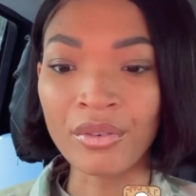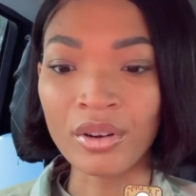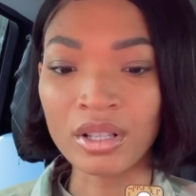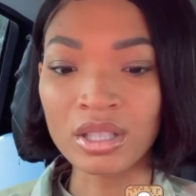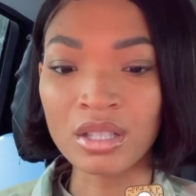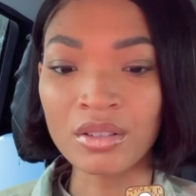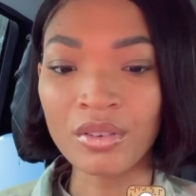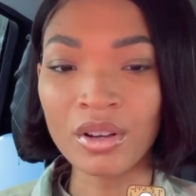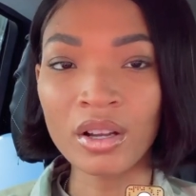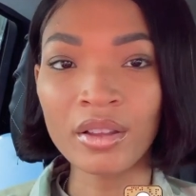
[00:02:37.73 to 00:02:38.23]

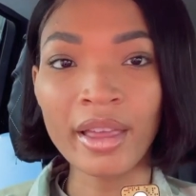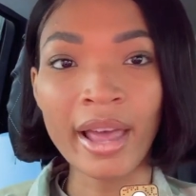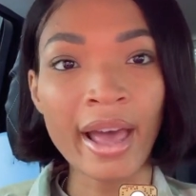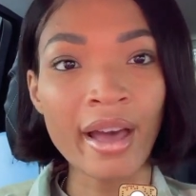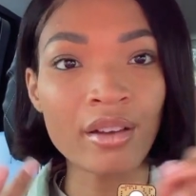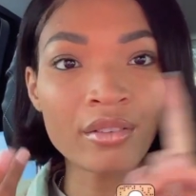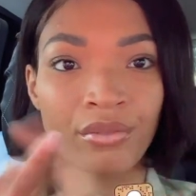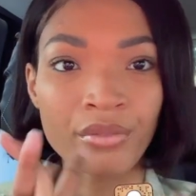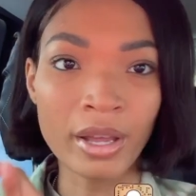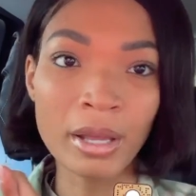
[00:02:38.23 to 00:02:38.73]
First of all, they
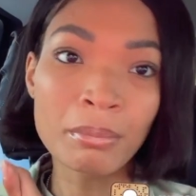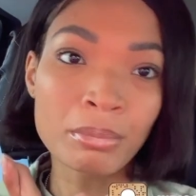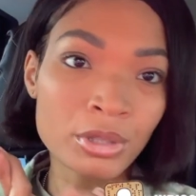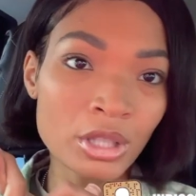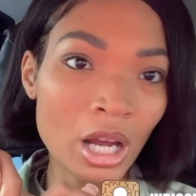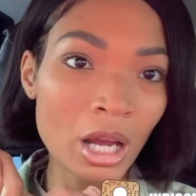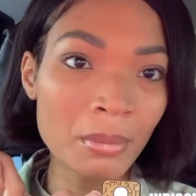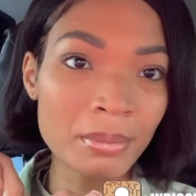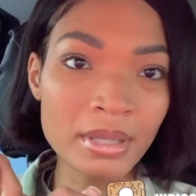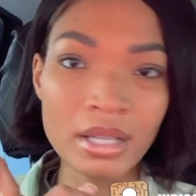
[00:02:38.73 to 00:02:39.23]
have vape
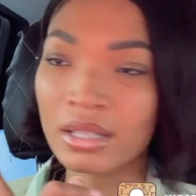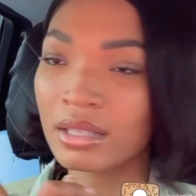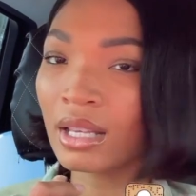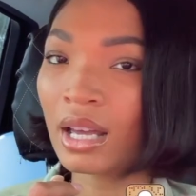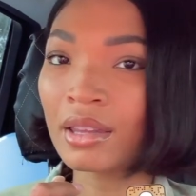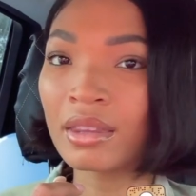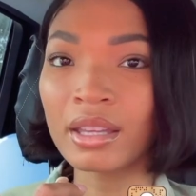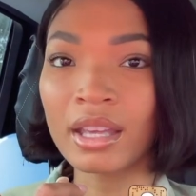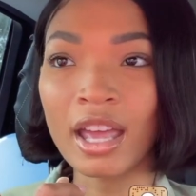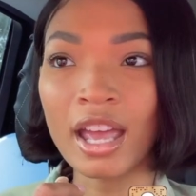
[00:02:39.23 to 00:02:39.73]
shops
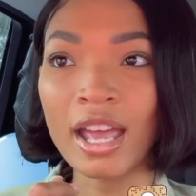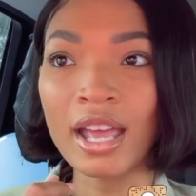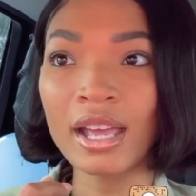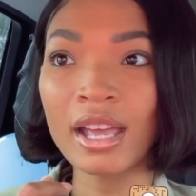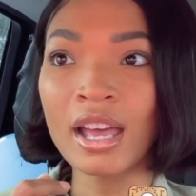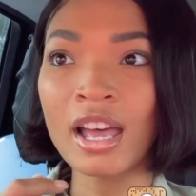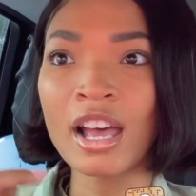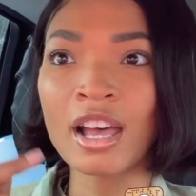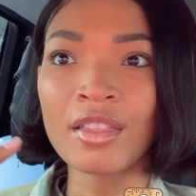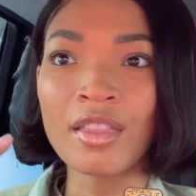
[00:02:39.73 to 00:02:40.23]
outside the gate,
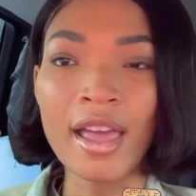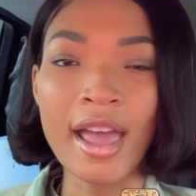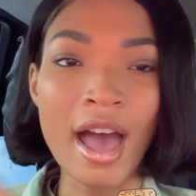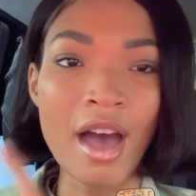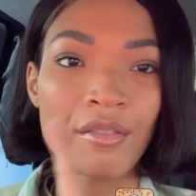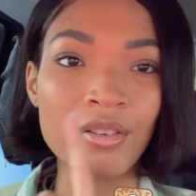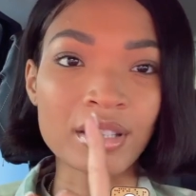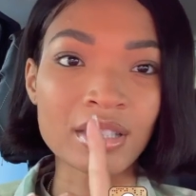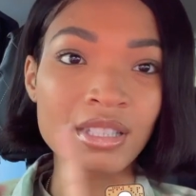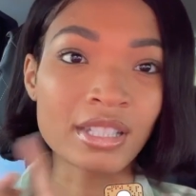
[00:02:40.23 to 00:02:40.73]
they
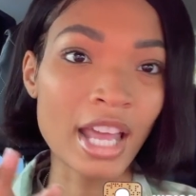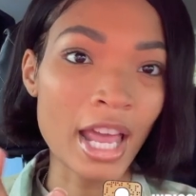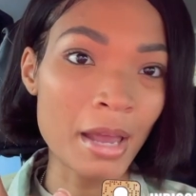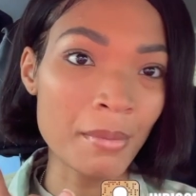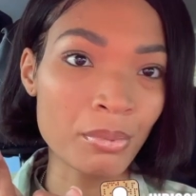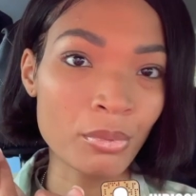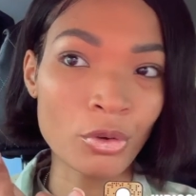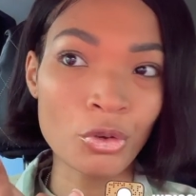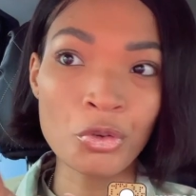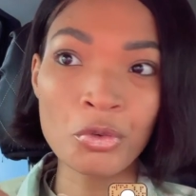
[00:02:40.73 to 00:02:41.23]
have
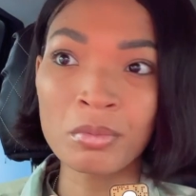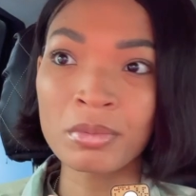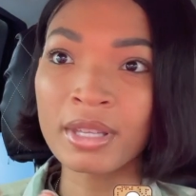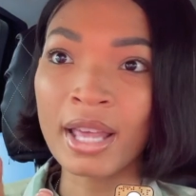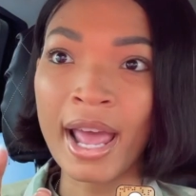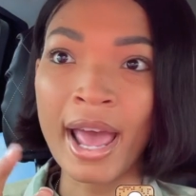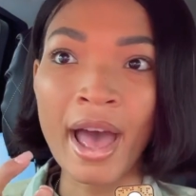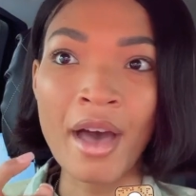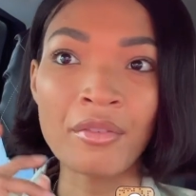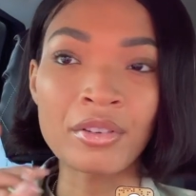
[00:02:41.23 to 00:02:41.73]
escape rooms,
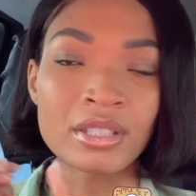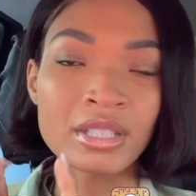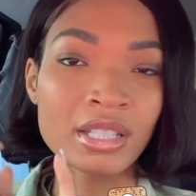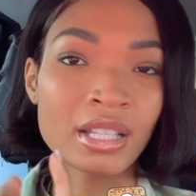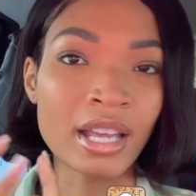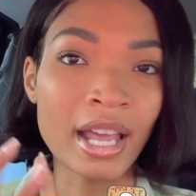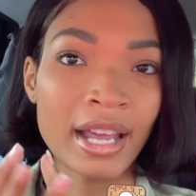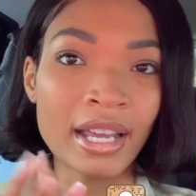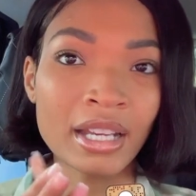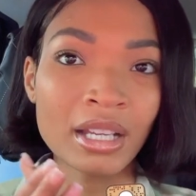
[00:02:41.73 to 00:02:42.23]
they have a
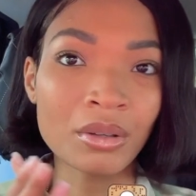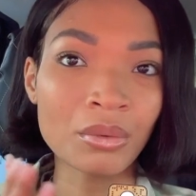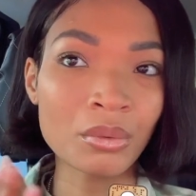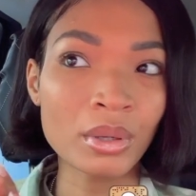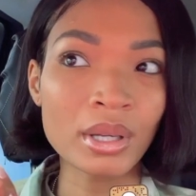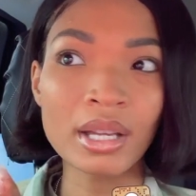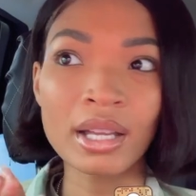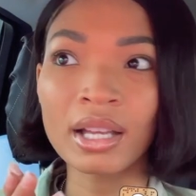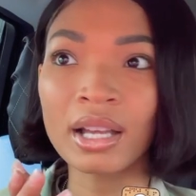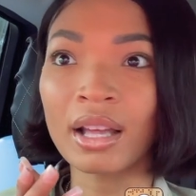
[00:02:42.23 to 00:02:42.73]
skating
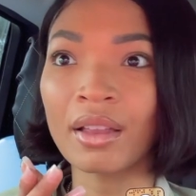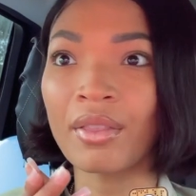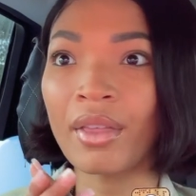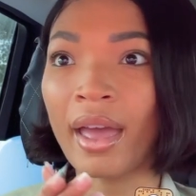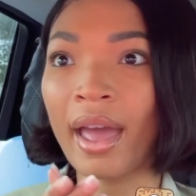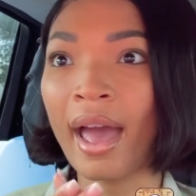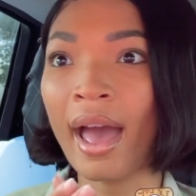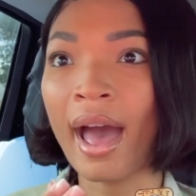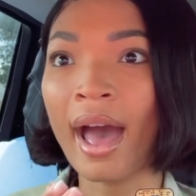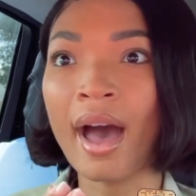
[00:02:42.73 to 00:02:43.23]
rink,
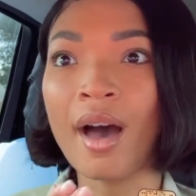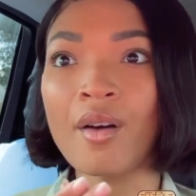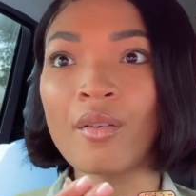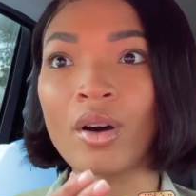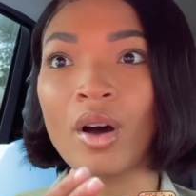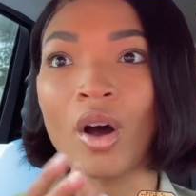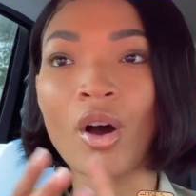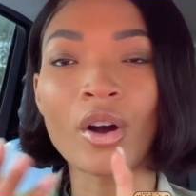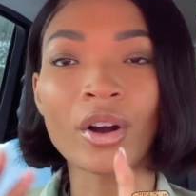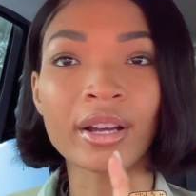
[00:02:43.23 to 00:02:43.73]
they have
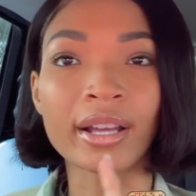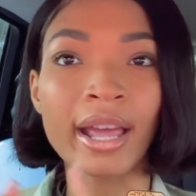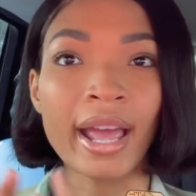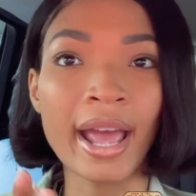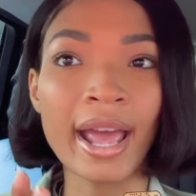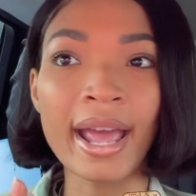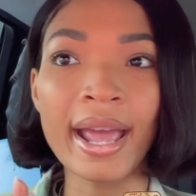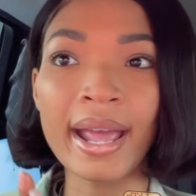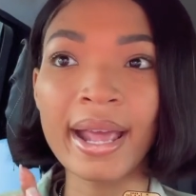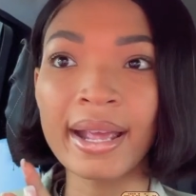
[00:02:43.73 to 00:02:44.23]
an
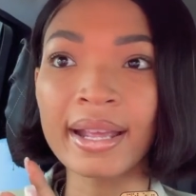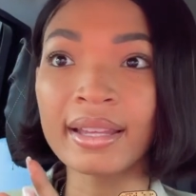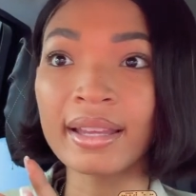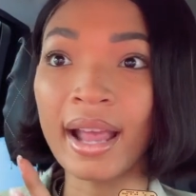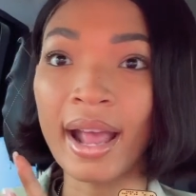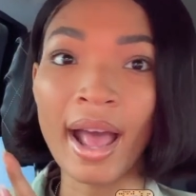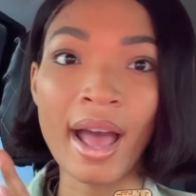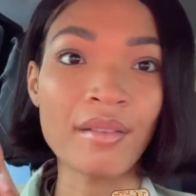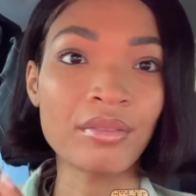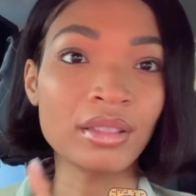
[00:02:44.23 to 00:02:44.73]
arcade, they
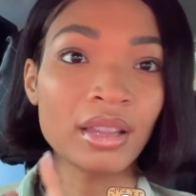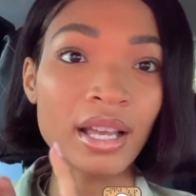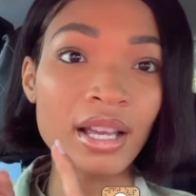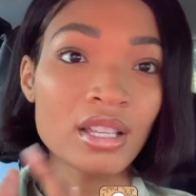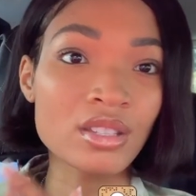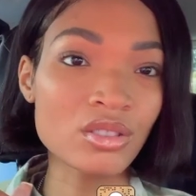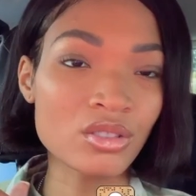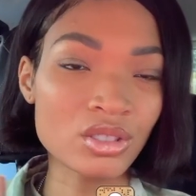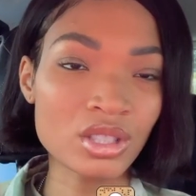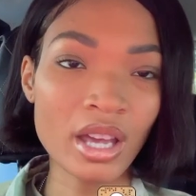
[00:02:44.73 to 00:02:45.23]
have
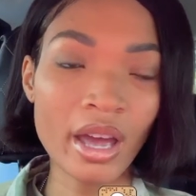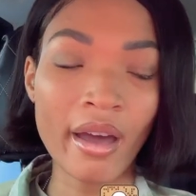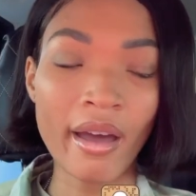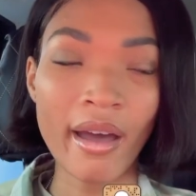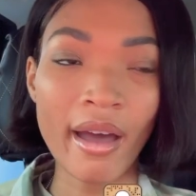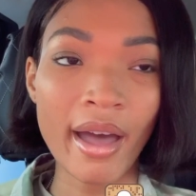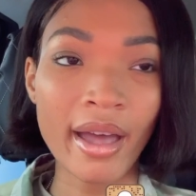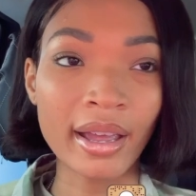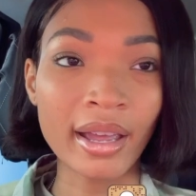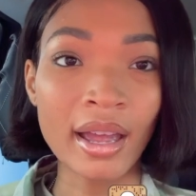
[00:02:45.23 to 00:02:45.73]
laser
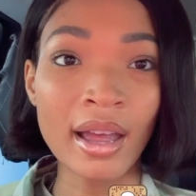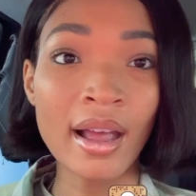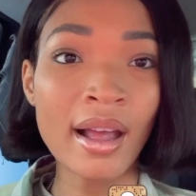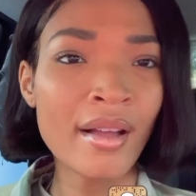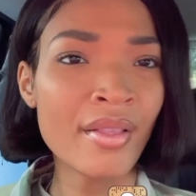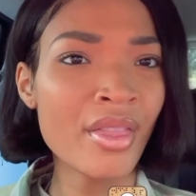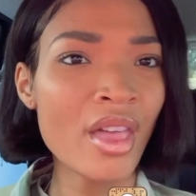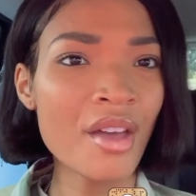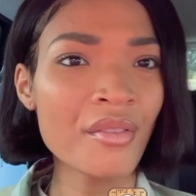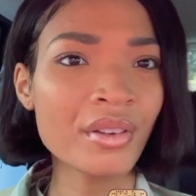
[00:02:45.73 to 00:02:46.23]
tag,
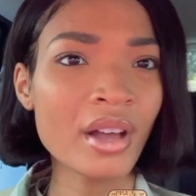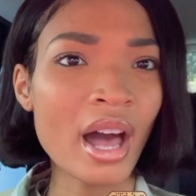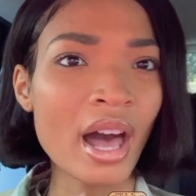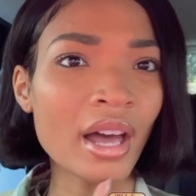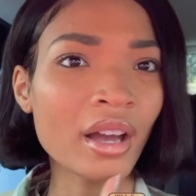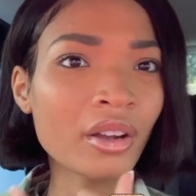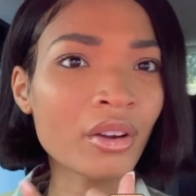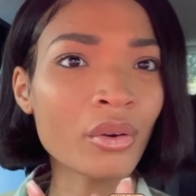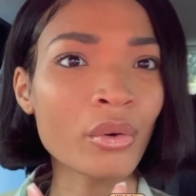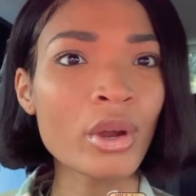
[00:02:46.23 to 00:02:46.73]
they've
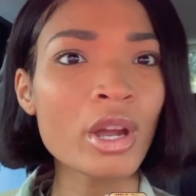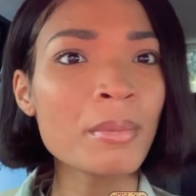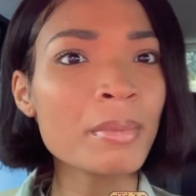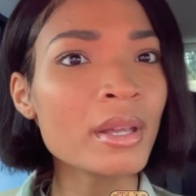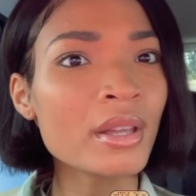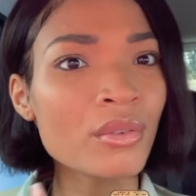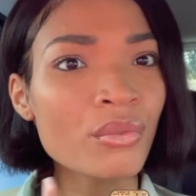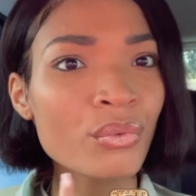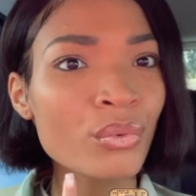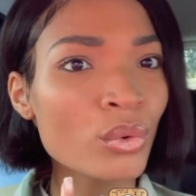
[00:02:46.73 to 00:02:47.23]
got
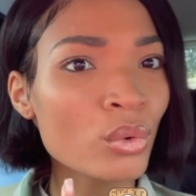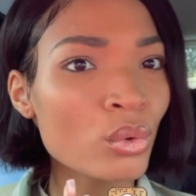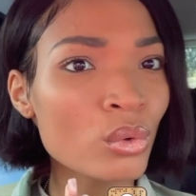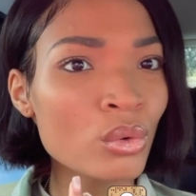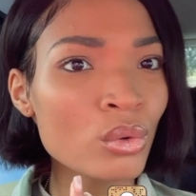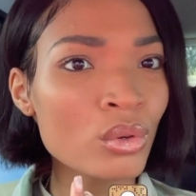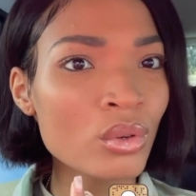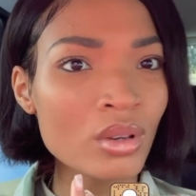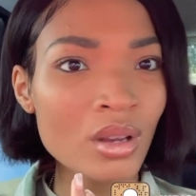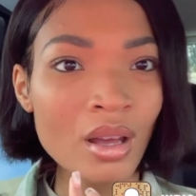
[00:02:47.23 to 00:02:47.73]
Caribbean
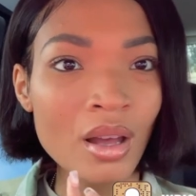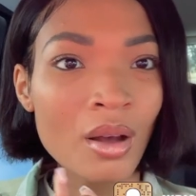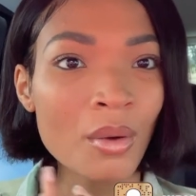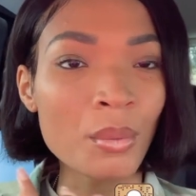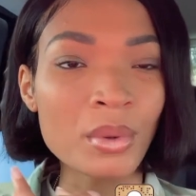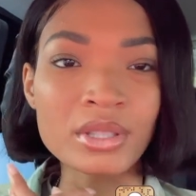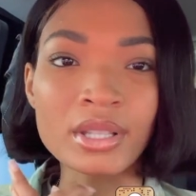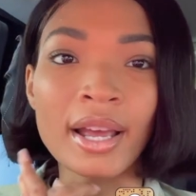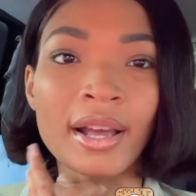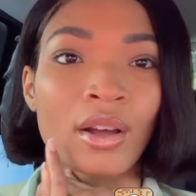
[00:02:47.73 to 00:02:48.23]
food,
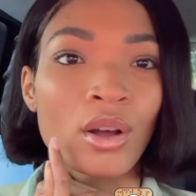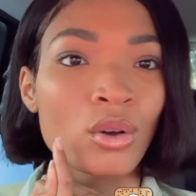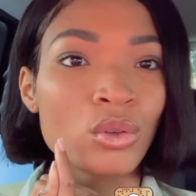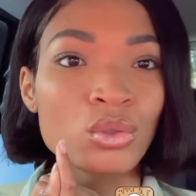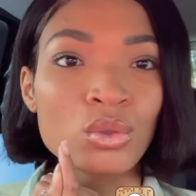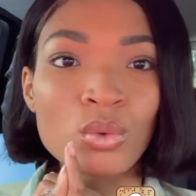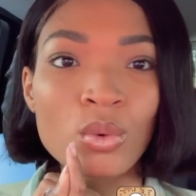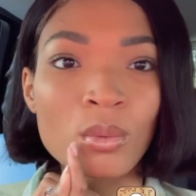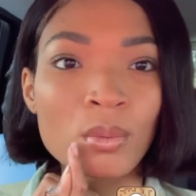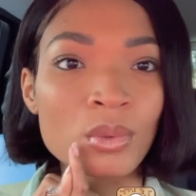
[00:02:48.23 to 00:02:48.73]
which I go
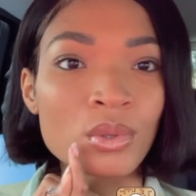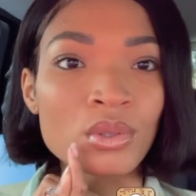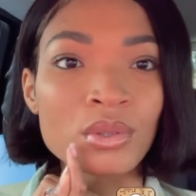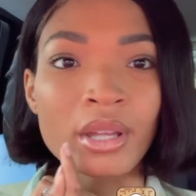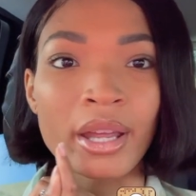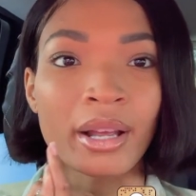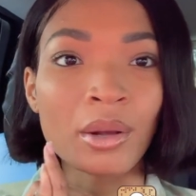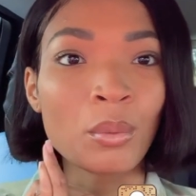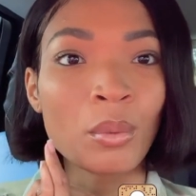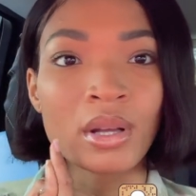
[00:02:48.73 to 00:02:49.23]
to almost
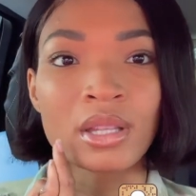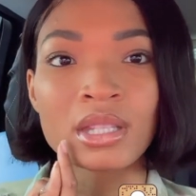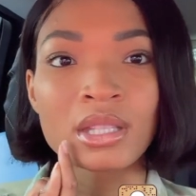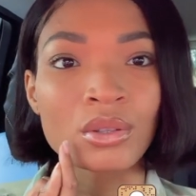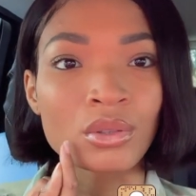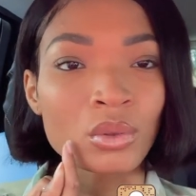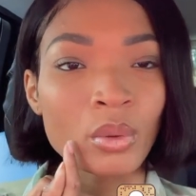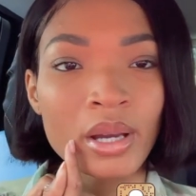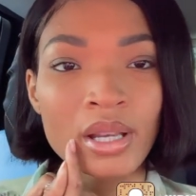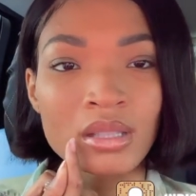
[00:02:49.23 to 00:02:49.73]
like once
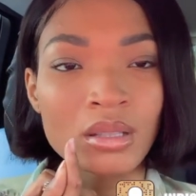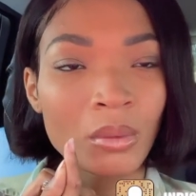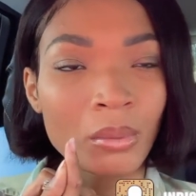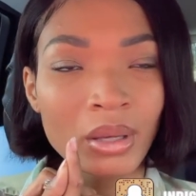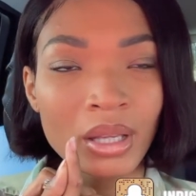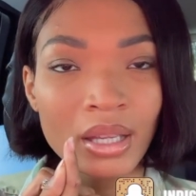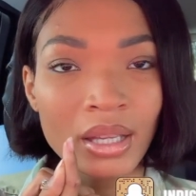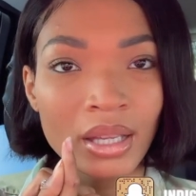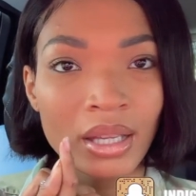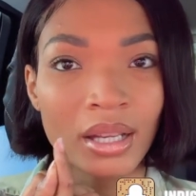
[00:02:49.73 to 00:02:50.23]
or twice a
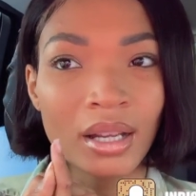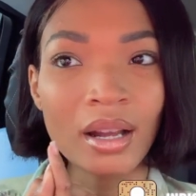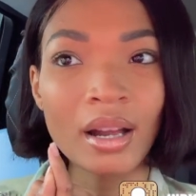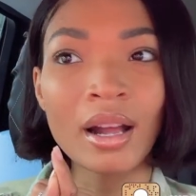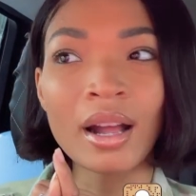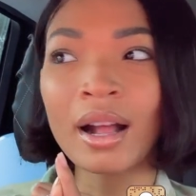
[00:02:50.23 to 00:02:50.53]
week,